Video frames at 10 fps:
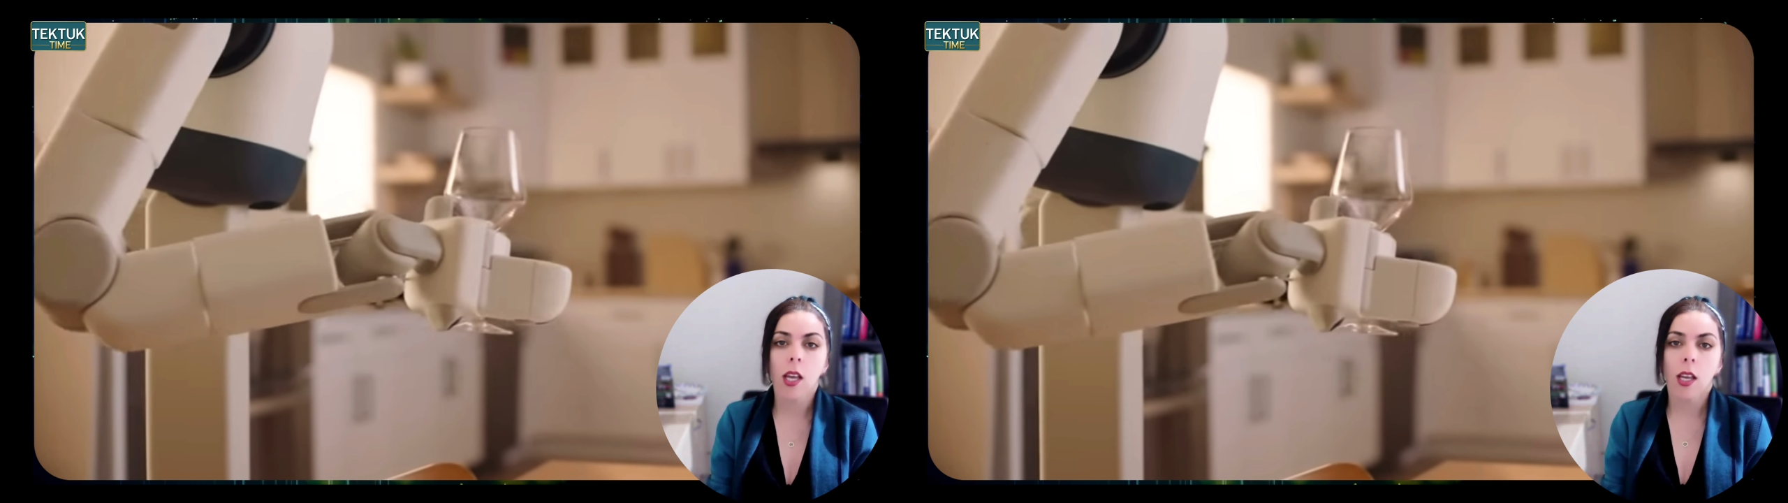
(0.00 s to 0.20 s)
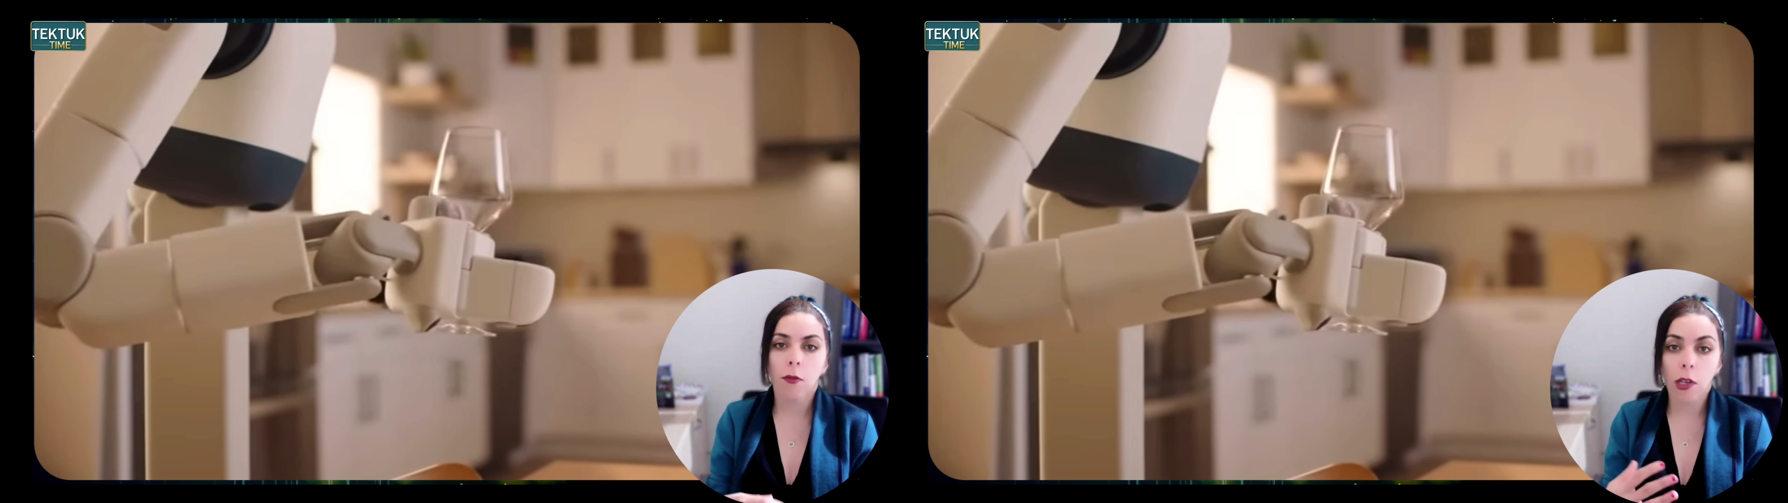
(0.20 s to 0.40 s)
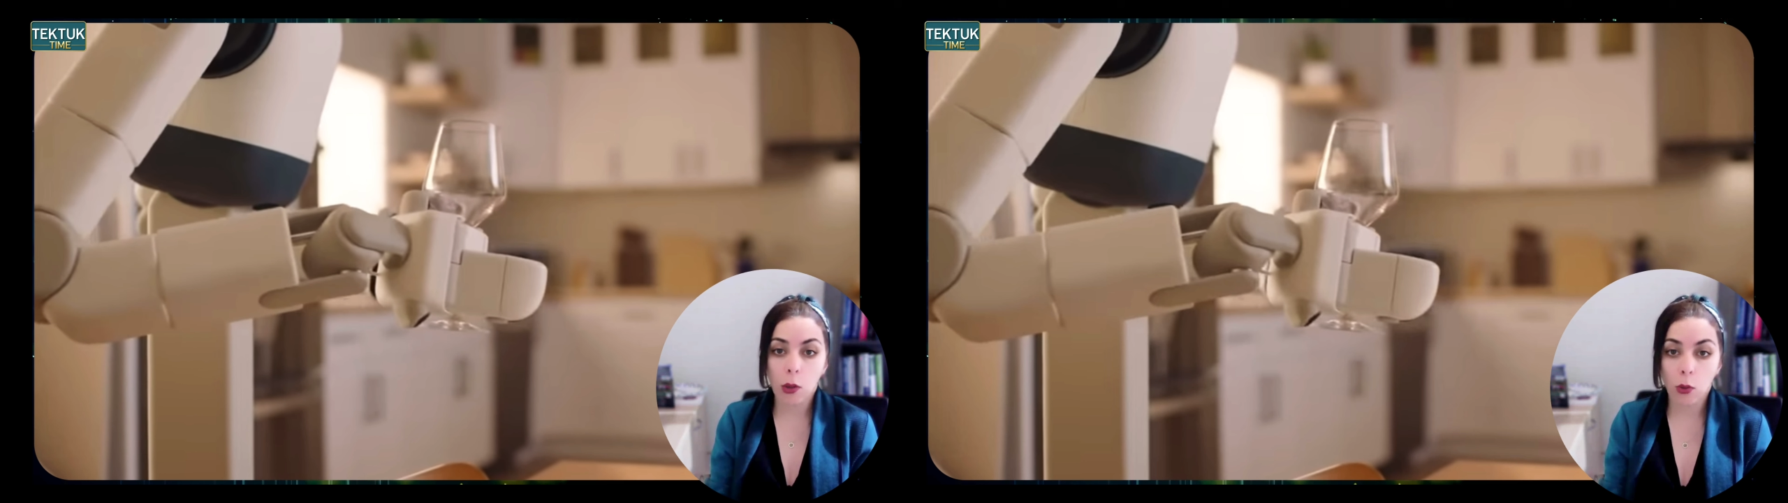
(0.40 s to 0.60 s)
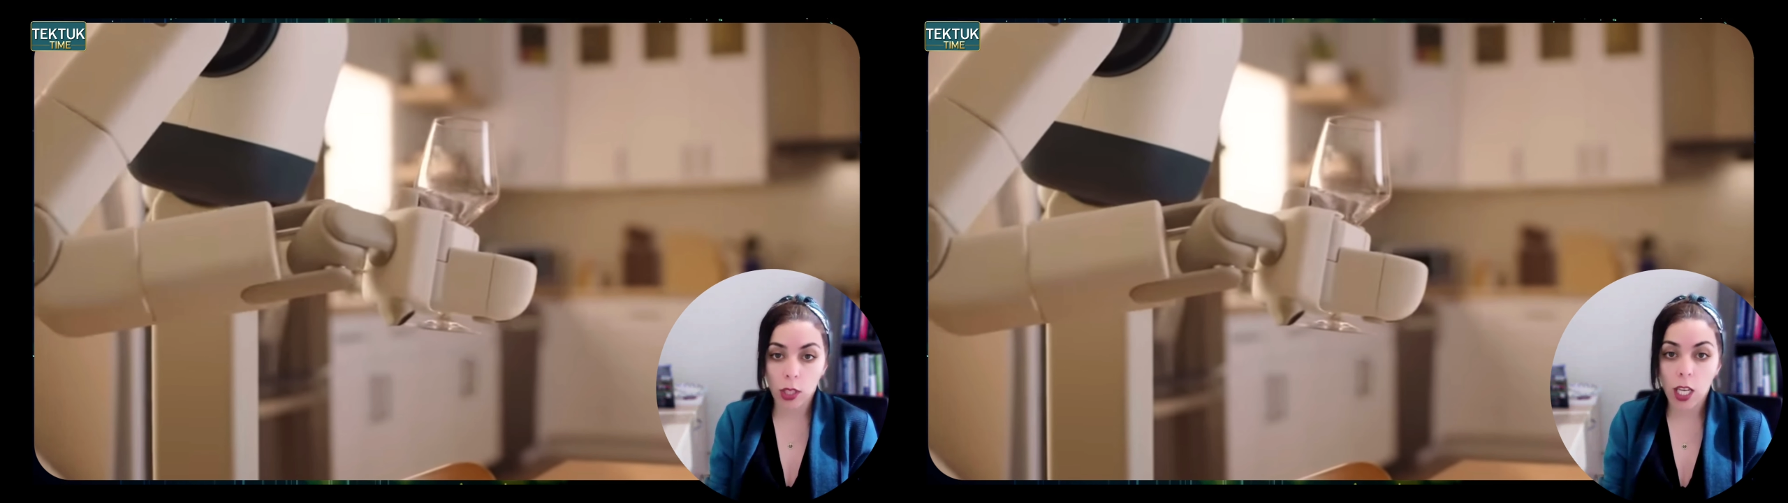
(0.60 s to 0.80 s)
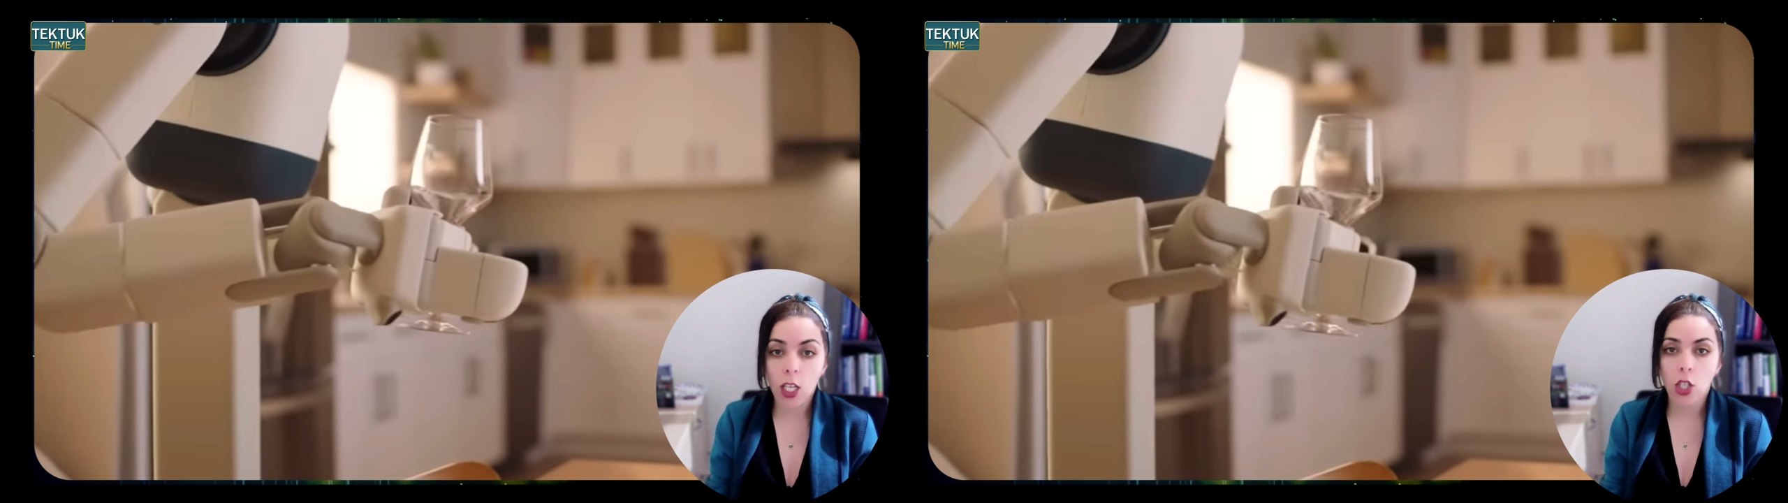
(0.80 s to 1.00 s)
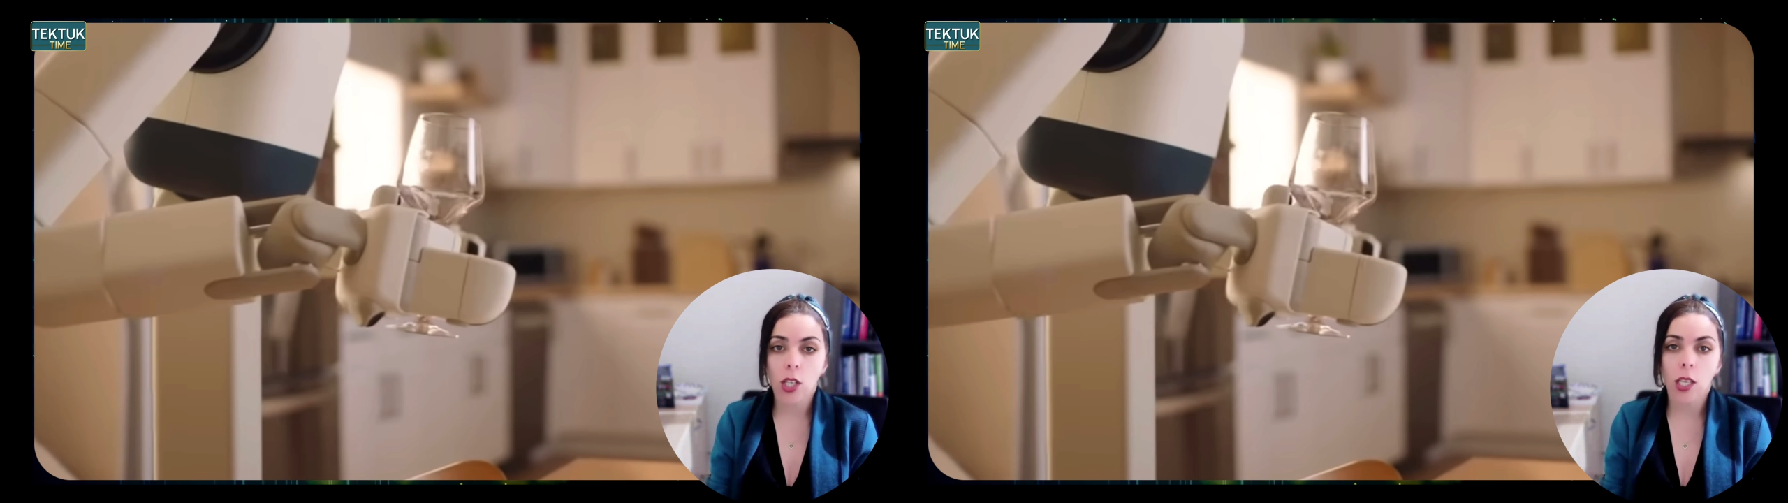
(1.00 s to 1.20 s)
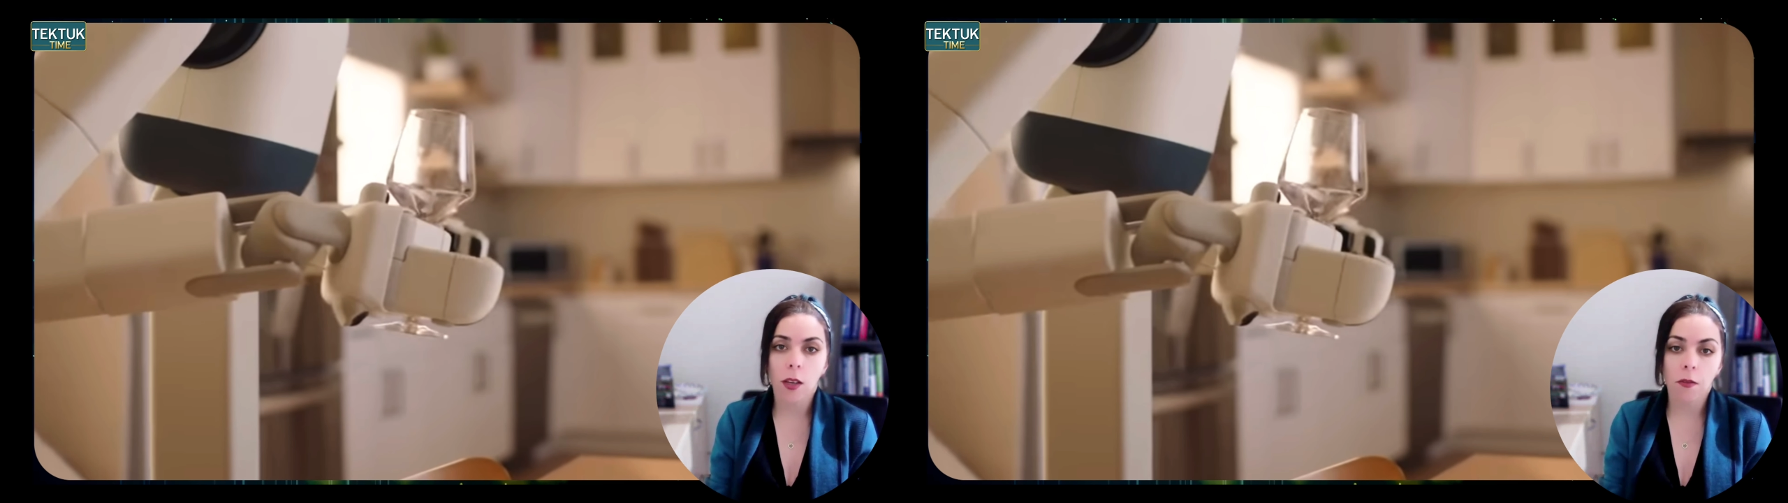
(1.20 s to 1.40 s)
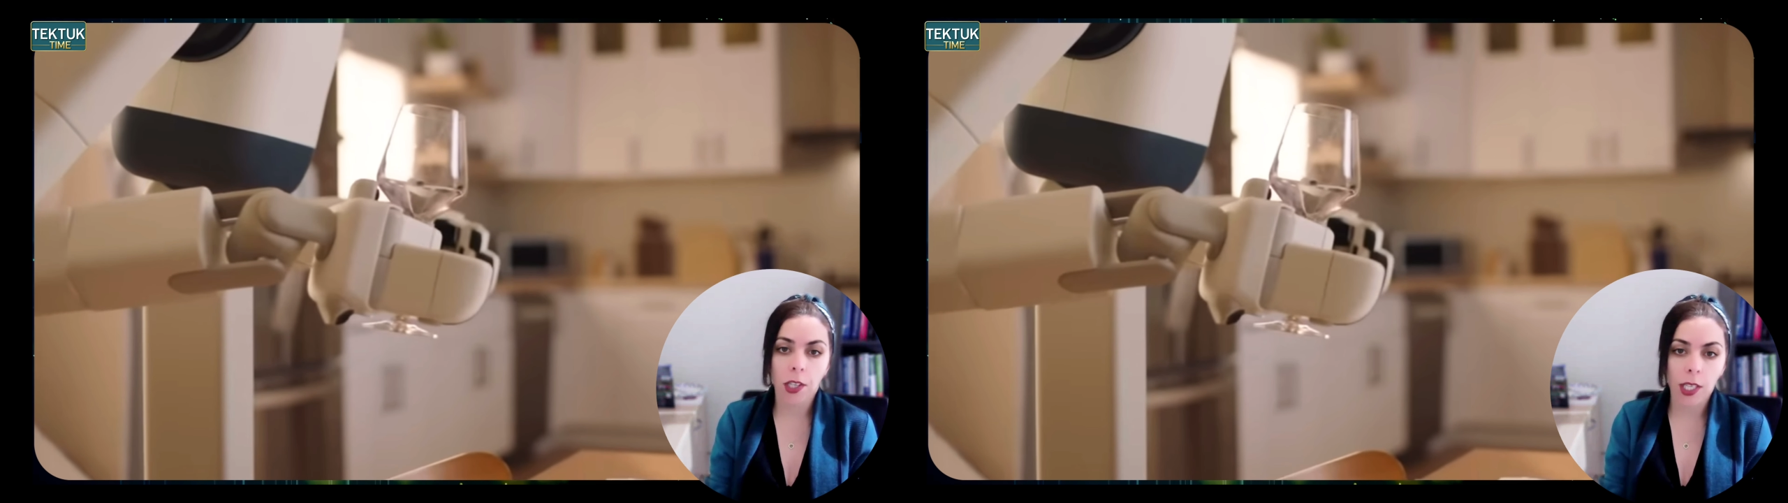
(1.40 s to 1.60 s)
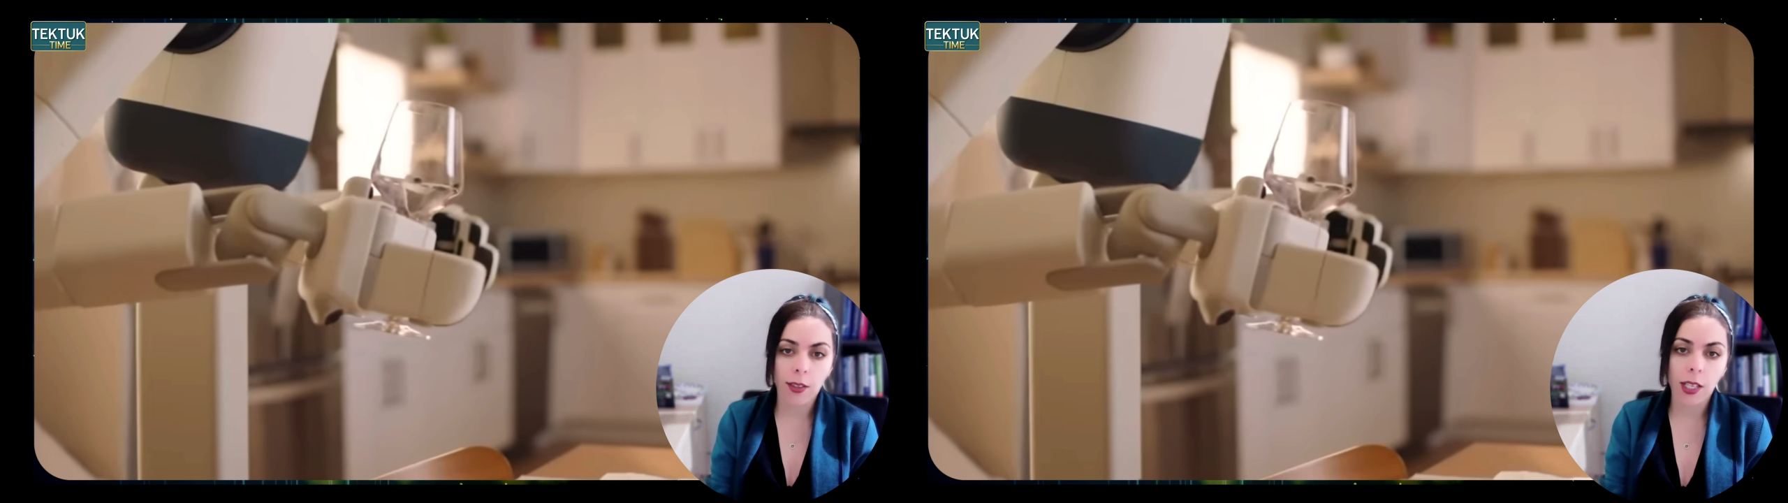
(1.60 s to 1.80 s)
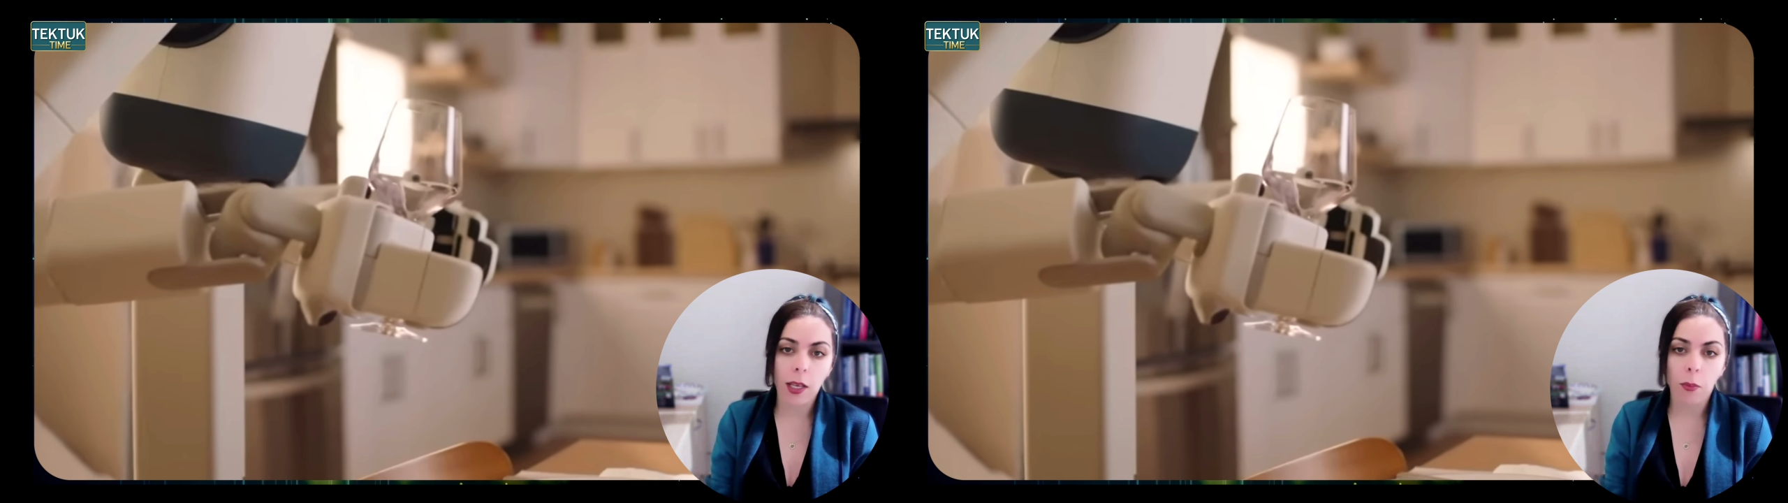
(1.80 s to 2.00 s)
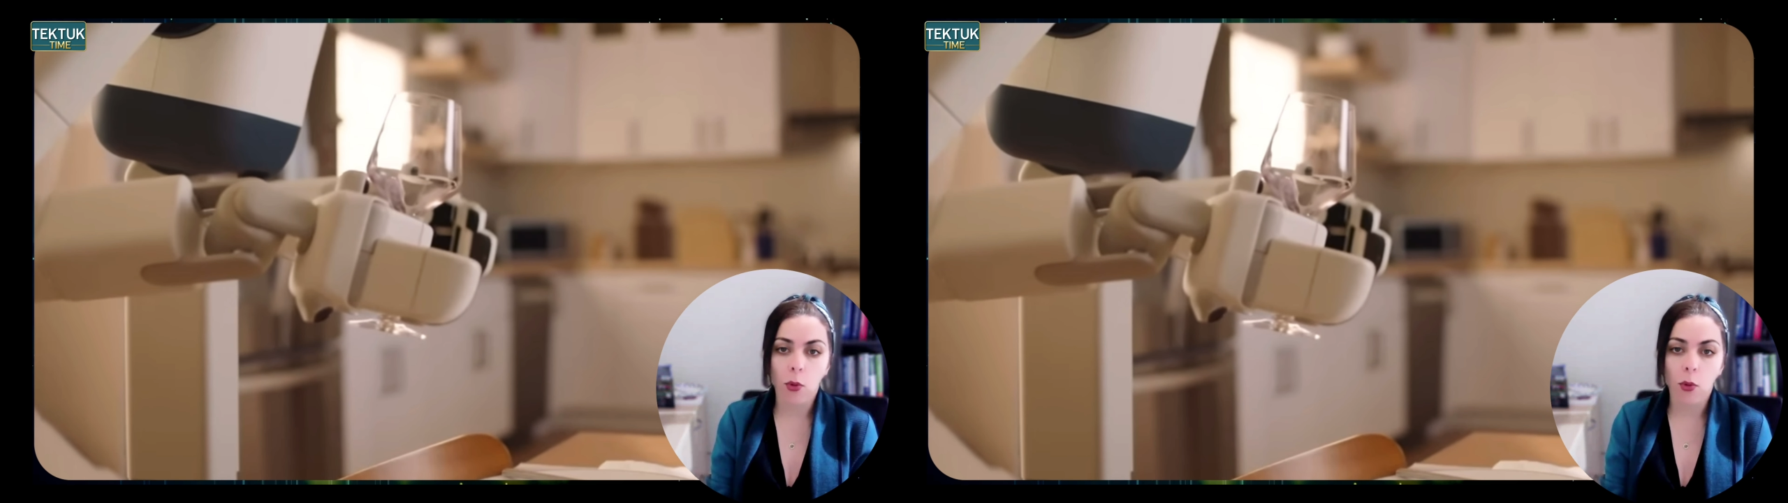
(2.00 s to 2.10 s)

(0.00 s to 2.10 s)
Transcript: every rotation, every grip,